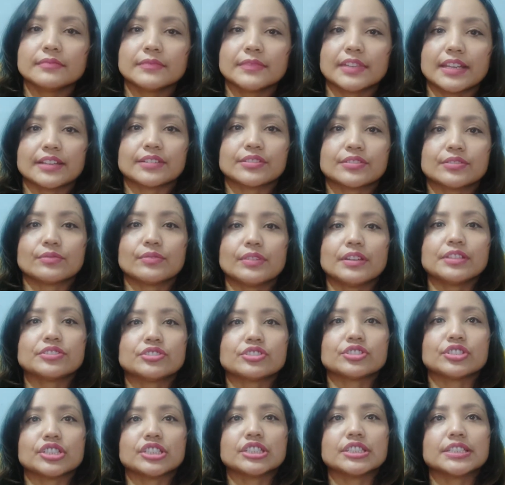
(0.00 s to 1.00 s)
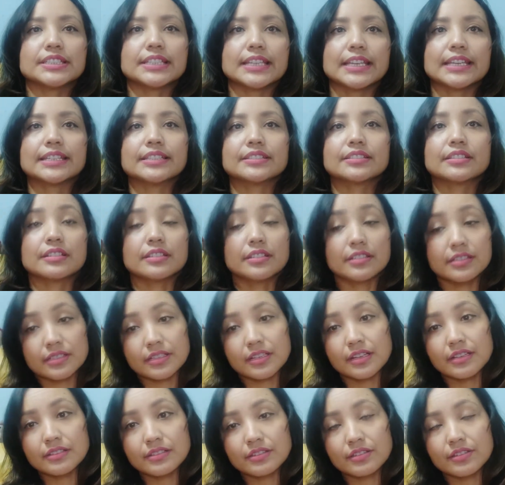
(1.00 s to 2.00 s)
Next question says,
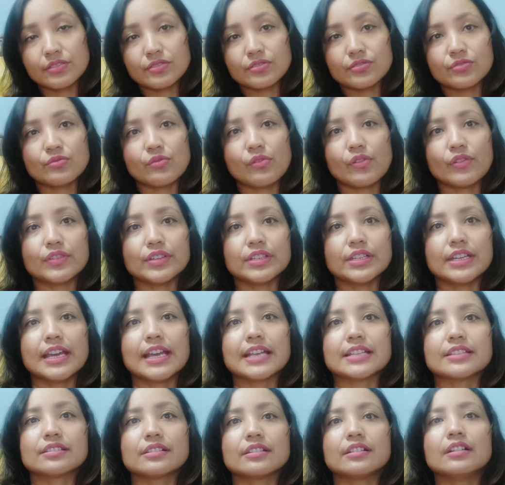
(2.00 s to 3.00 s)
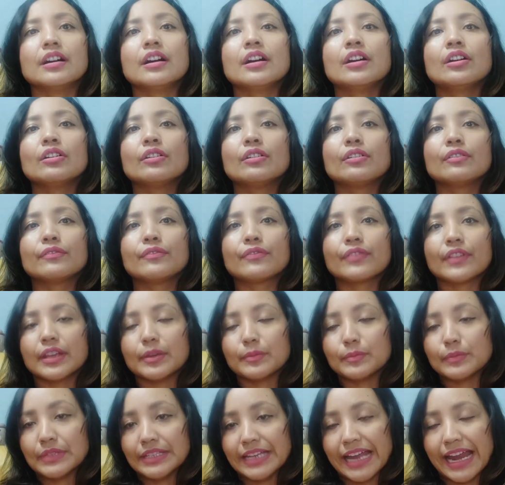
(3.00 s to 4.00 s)
discuss the story as a
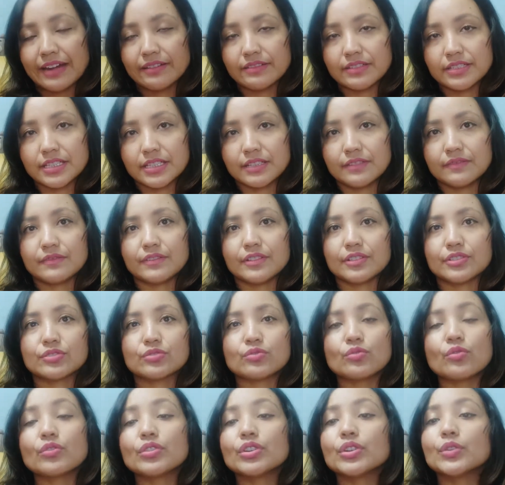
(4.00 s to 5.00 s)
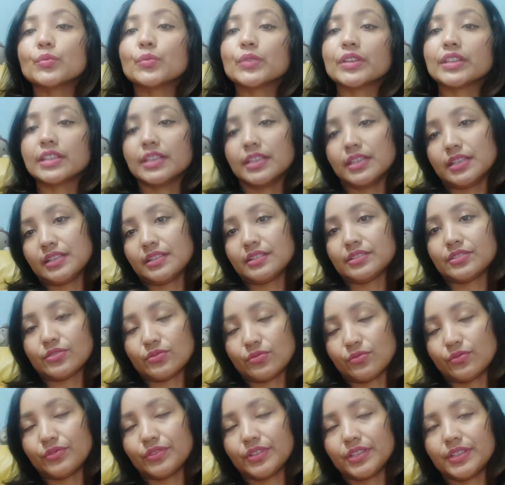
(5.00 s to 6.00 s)
framed narrative, a story within a
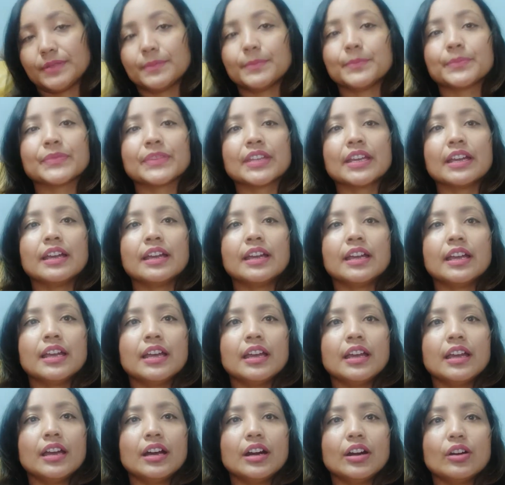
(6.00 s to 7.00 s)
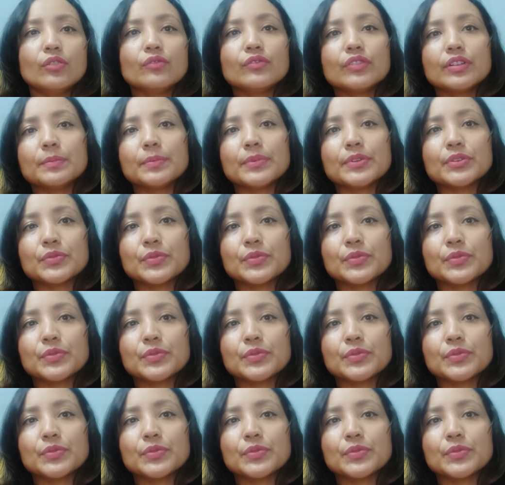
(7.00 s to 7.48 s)
story. The oval